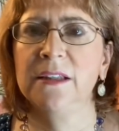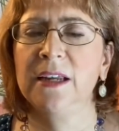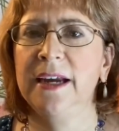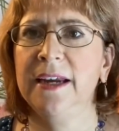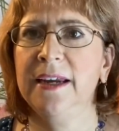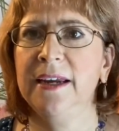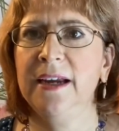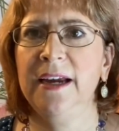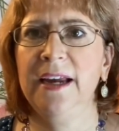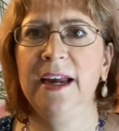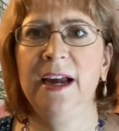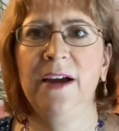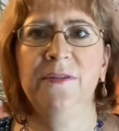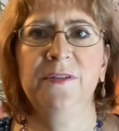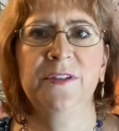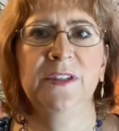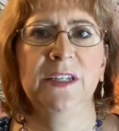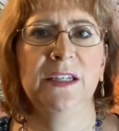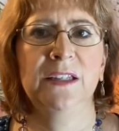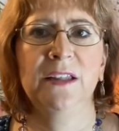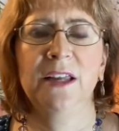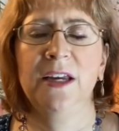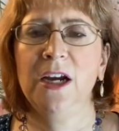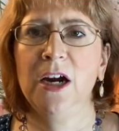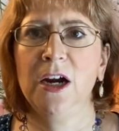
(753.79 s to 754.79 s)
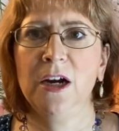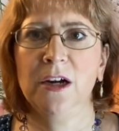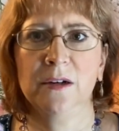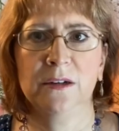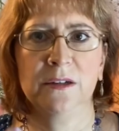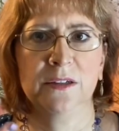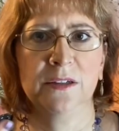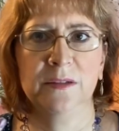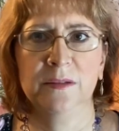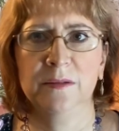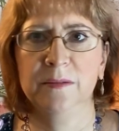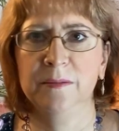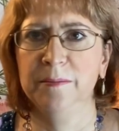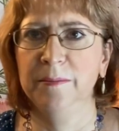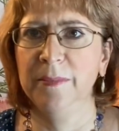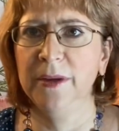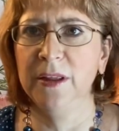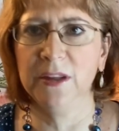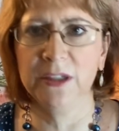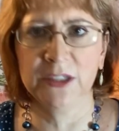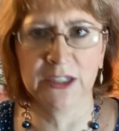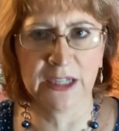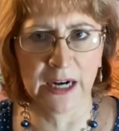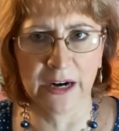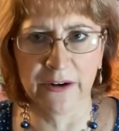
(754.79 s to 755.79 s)
I have seen like our
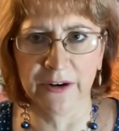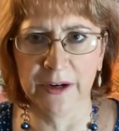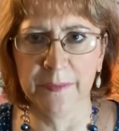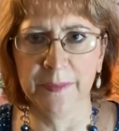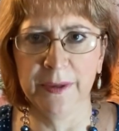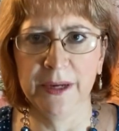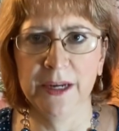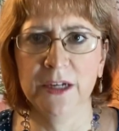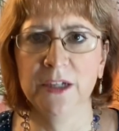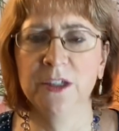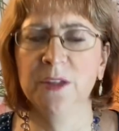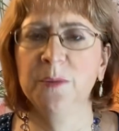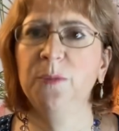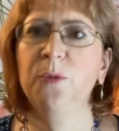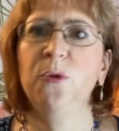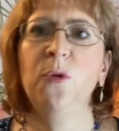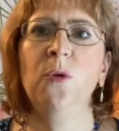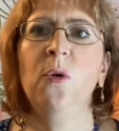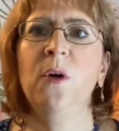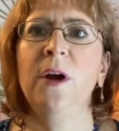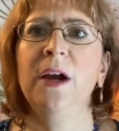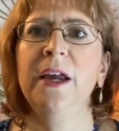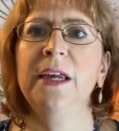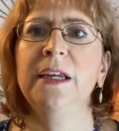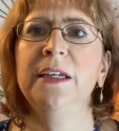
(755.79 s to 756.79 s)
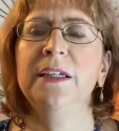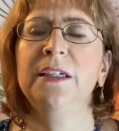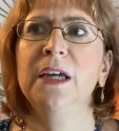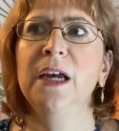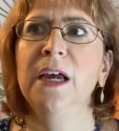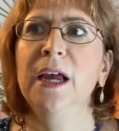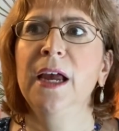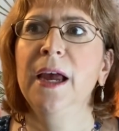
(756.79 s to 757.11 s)
military being deployed,